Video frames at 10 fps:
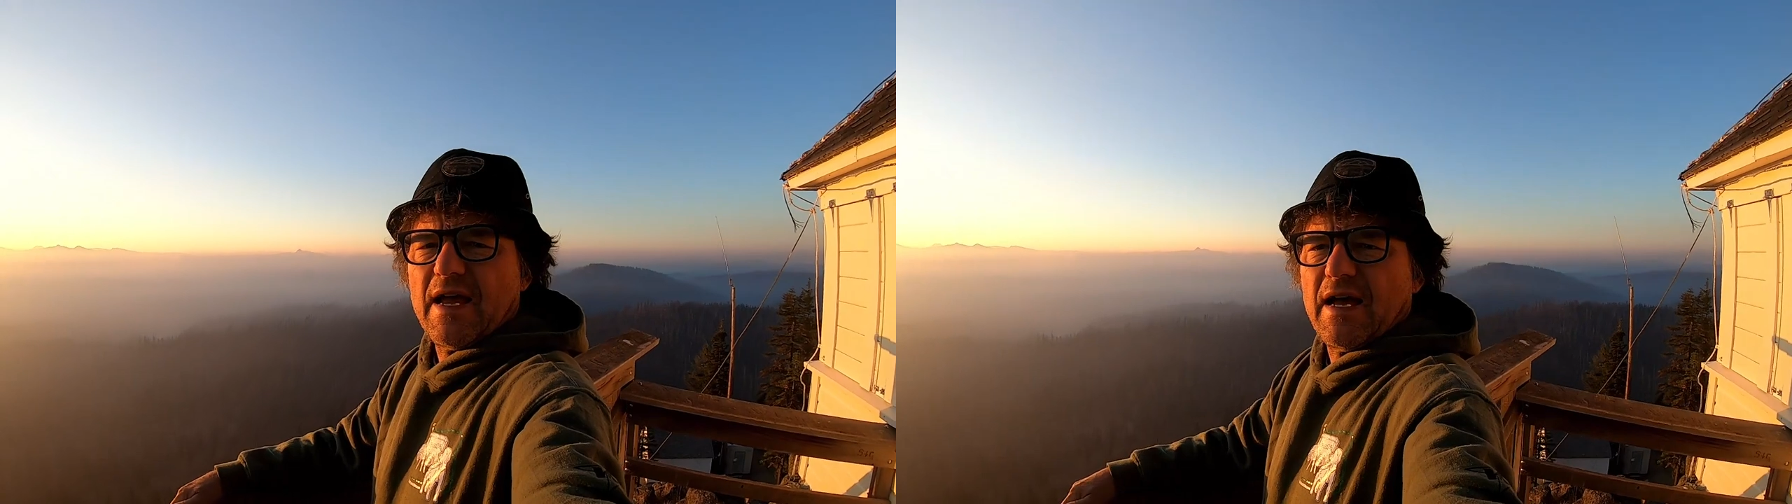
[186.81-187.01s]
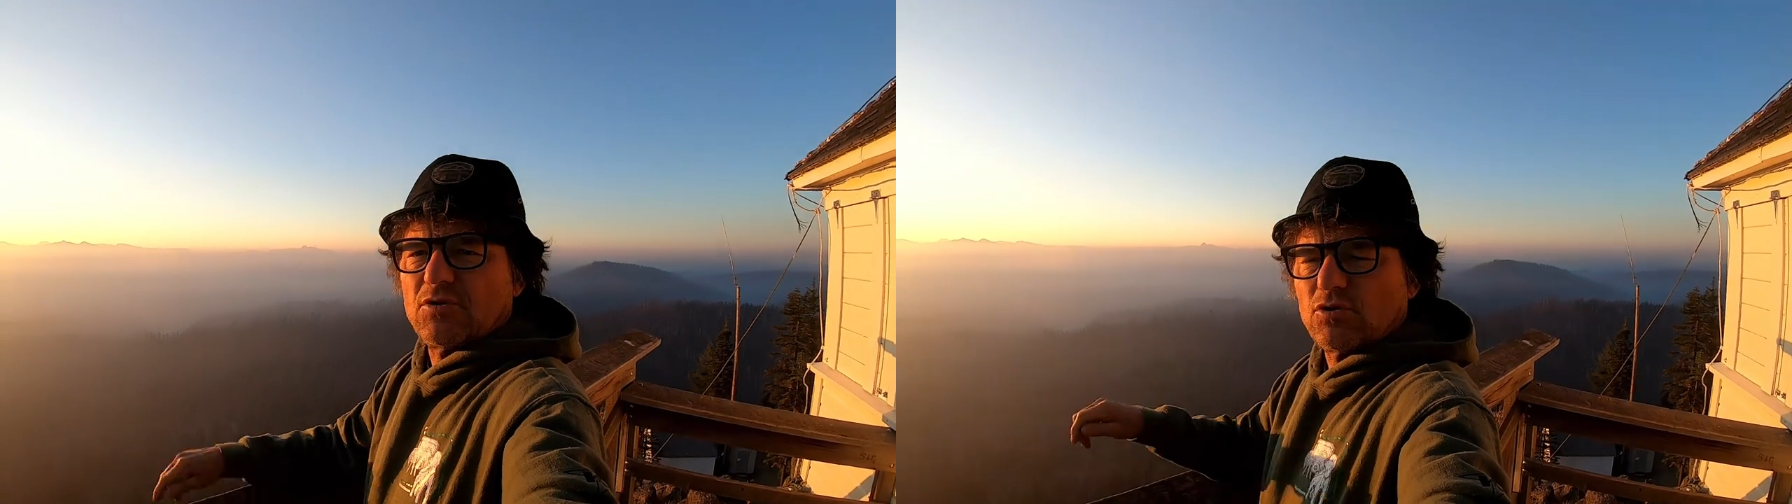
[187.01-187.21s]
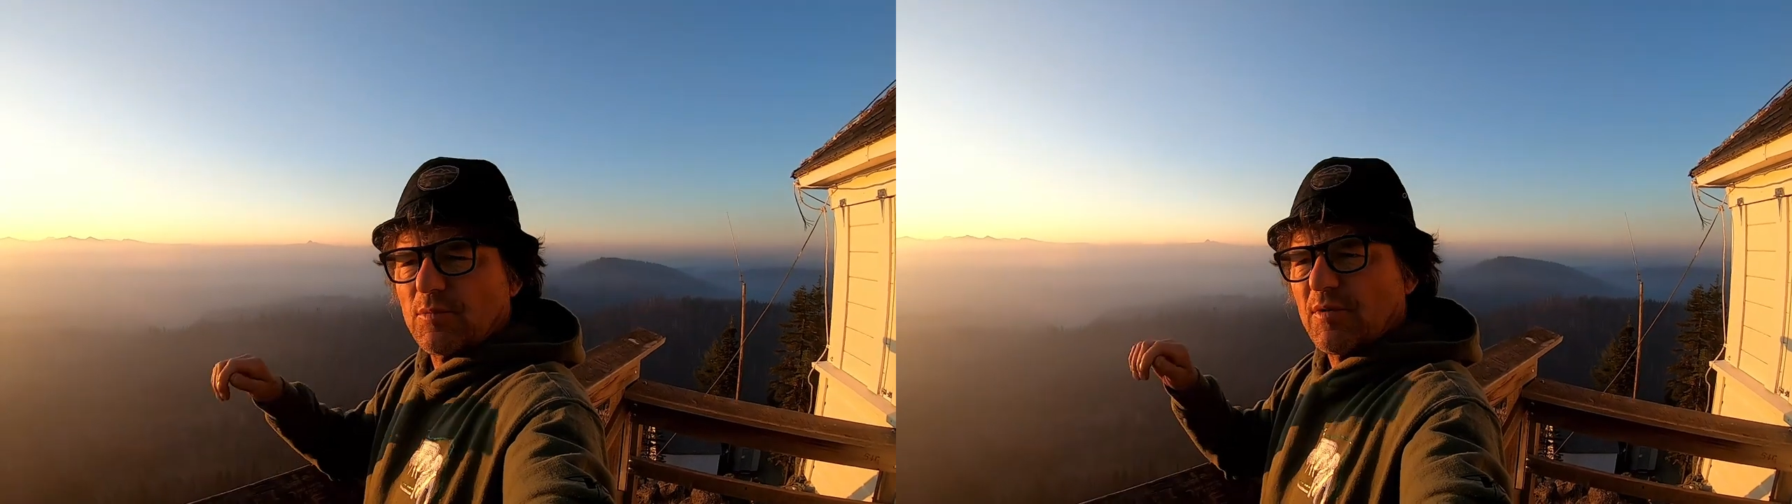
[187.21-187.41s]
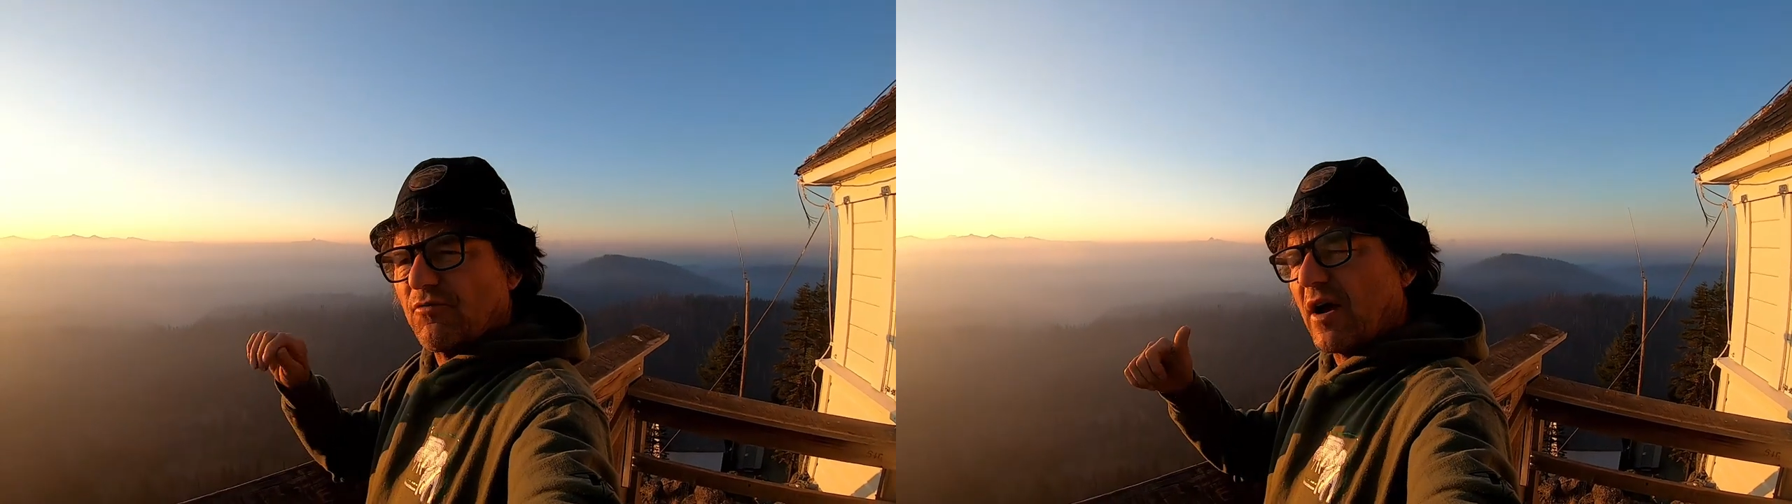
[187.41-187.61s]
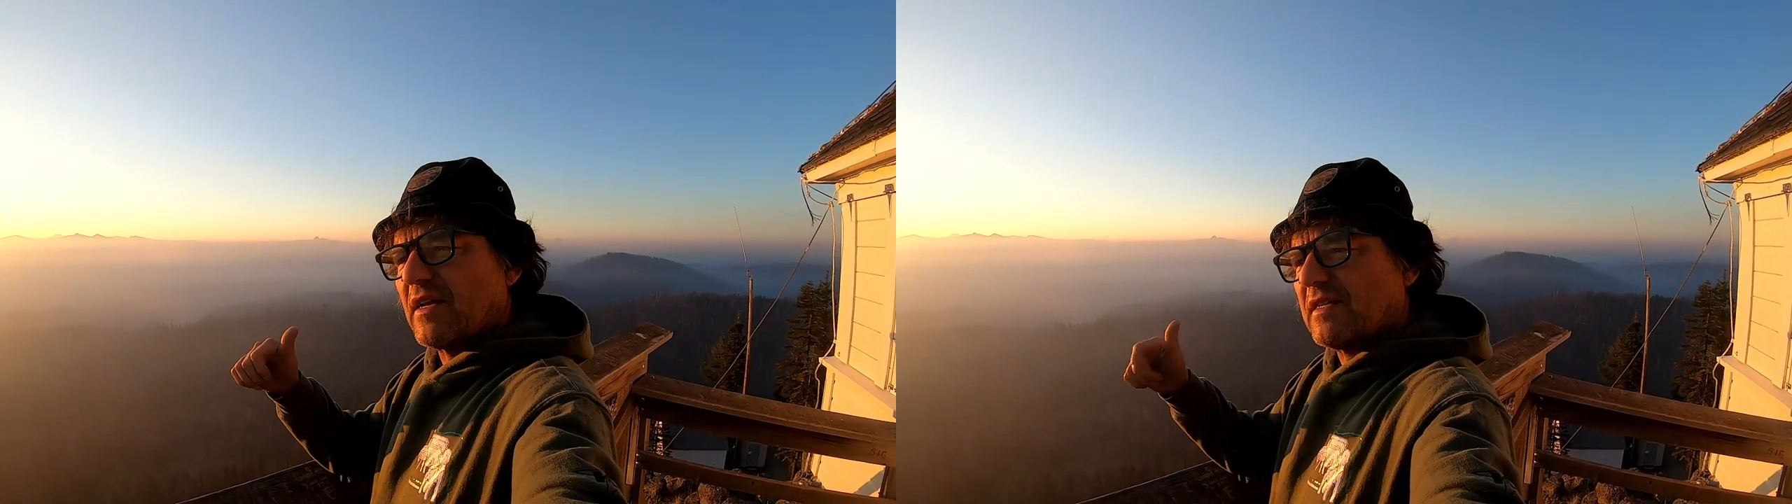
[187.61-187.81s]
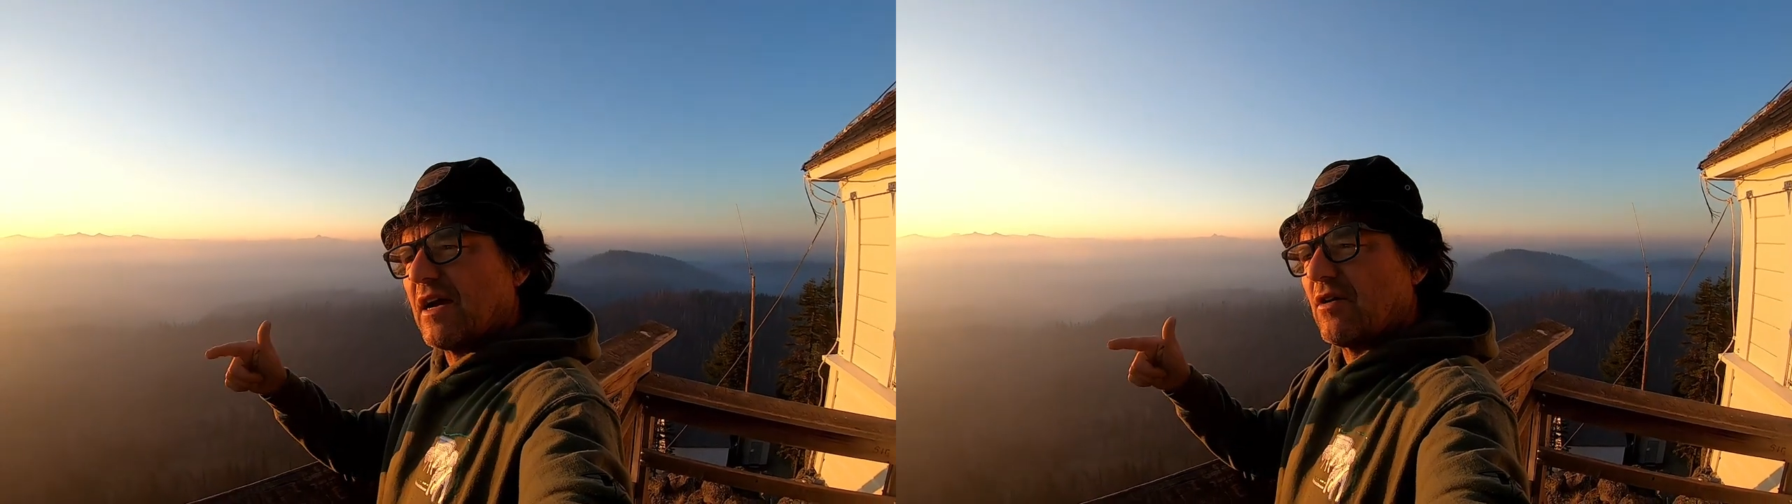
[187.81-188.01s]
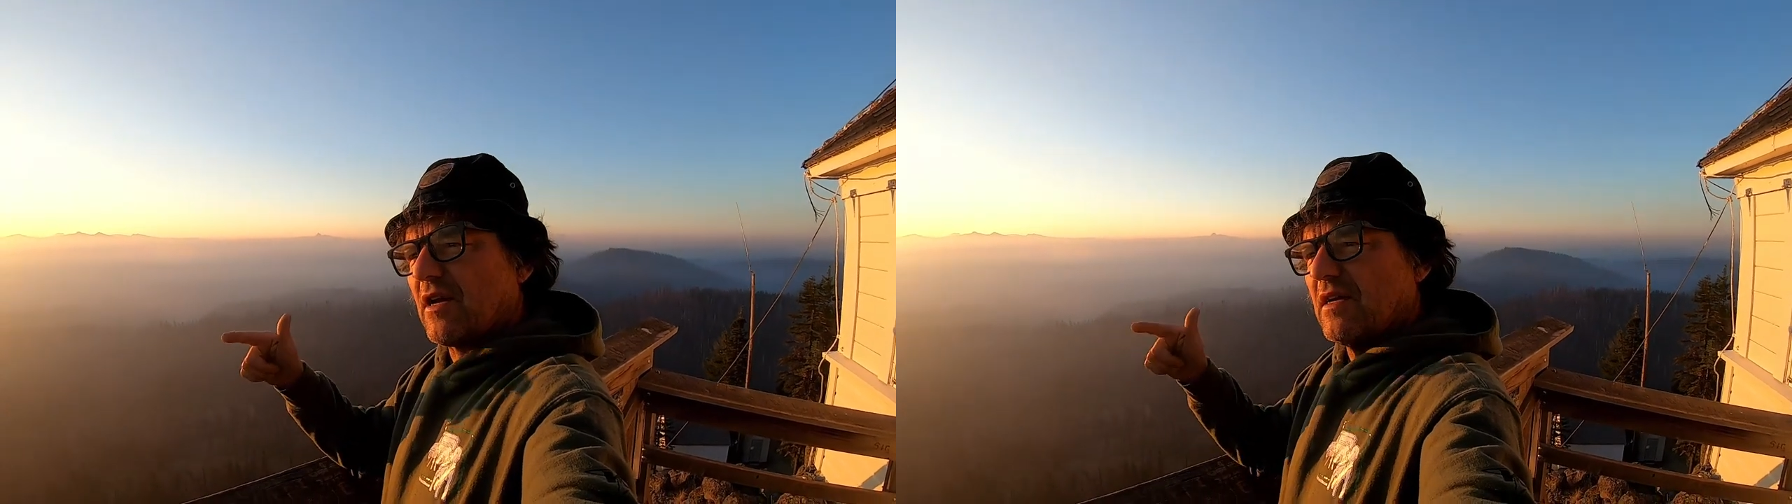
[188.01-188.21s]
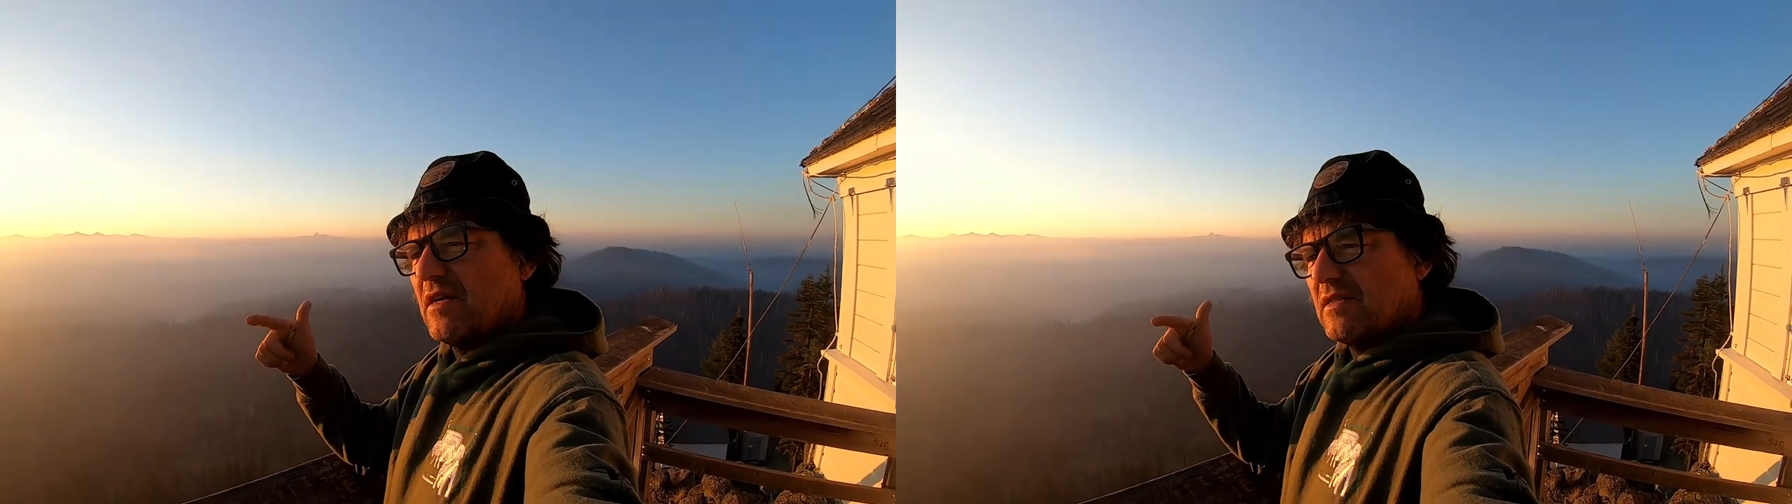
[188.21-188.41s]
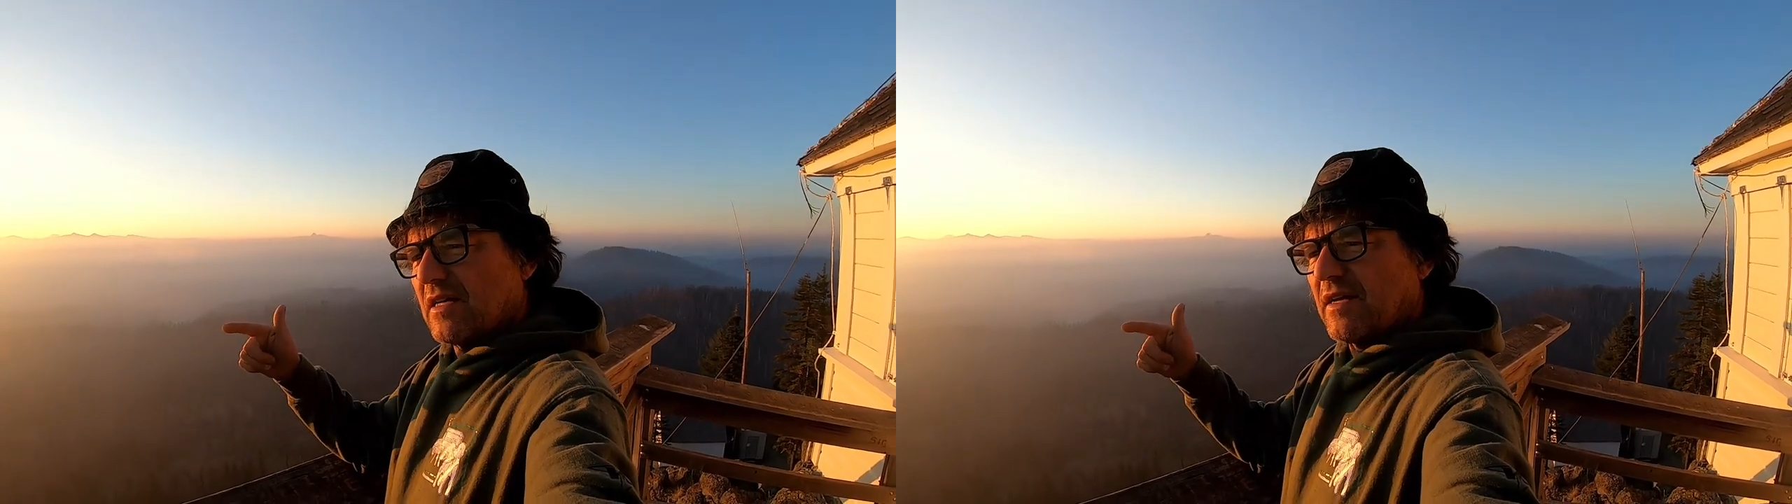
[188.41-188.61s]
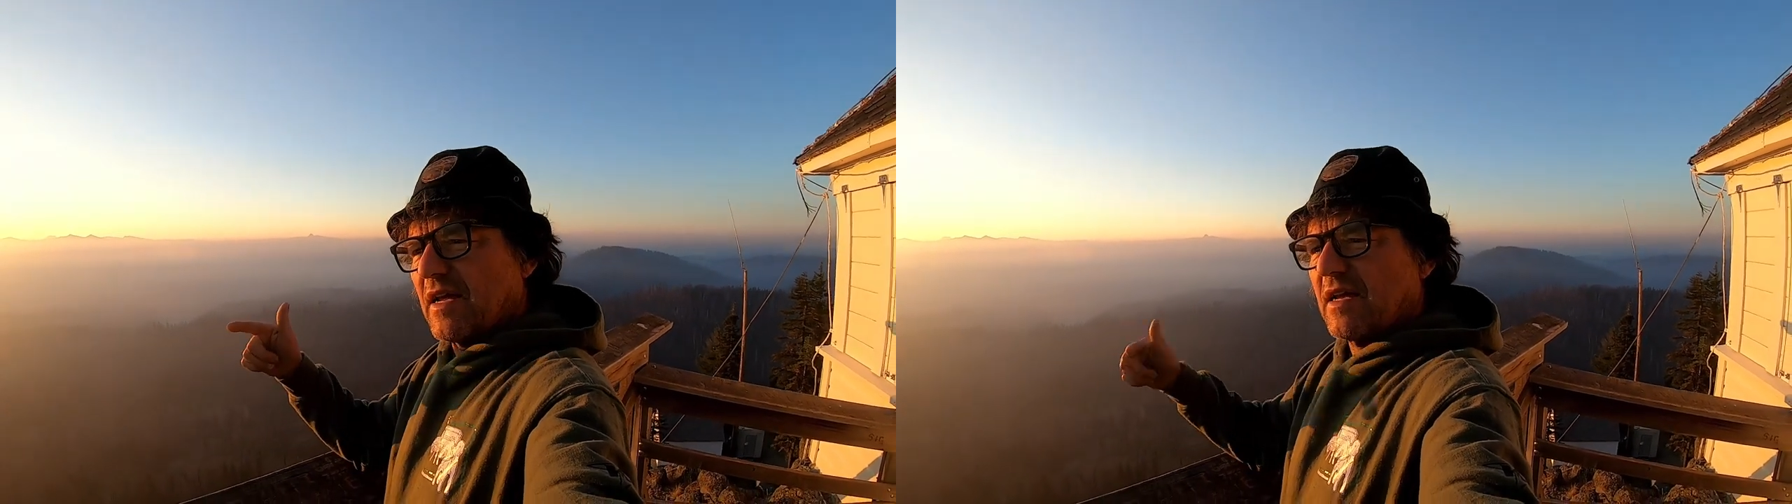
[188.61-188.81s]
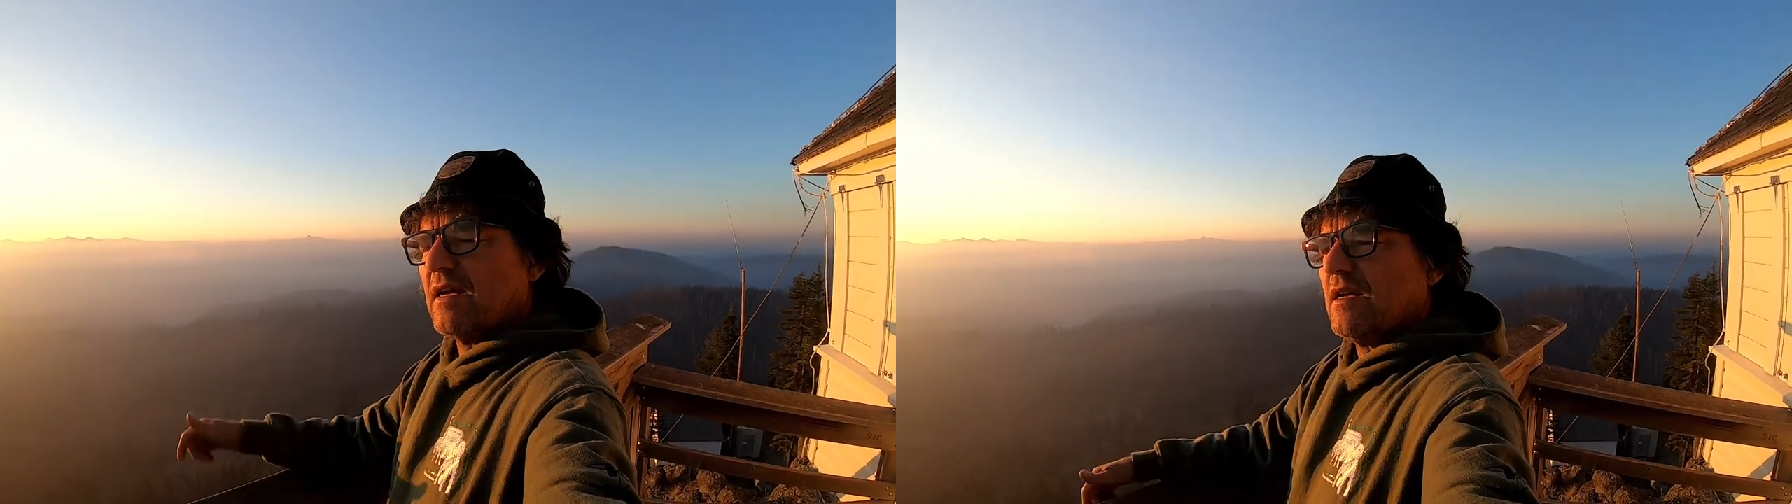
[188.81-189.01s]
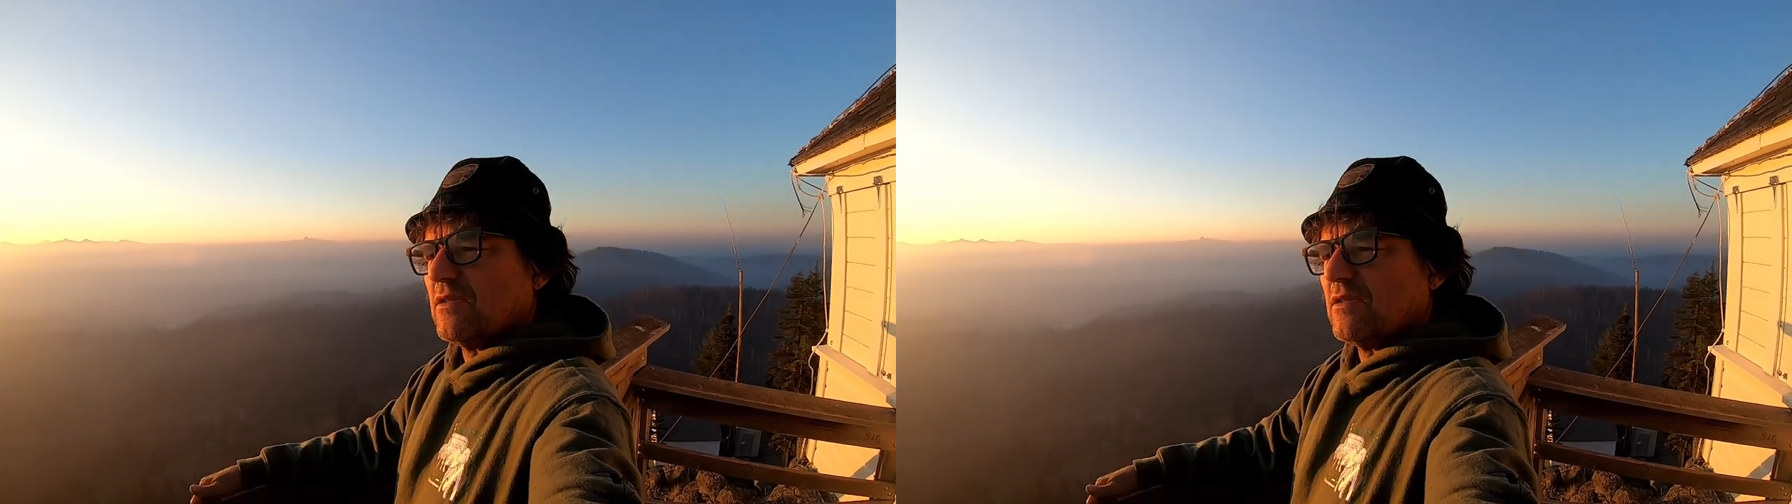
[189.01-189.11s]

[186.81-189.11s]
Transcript: Uh, so it's gonna be Friday, Saturday, Sunday.